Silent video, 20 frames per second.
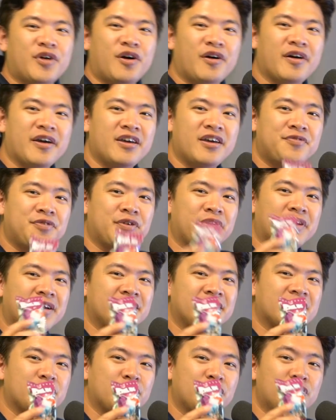of all, if you're
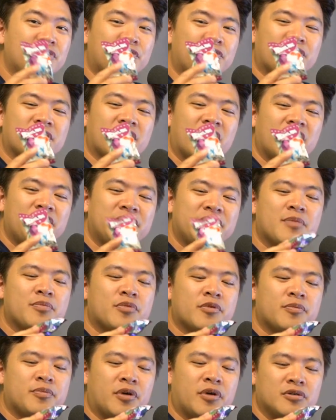in the mood for love, you can
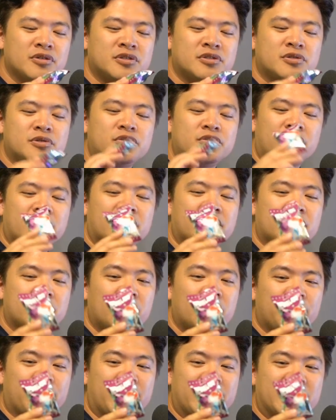propose to your
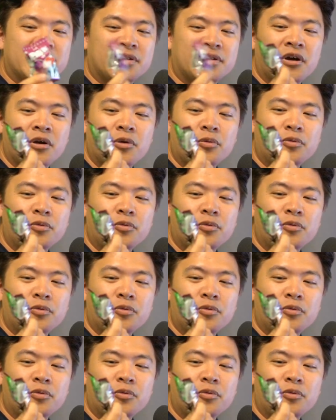girlfriend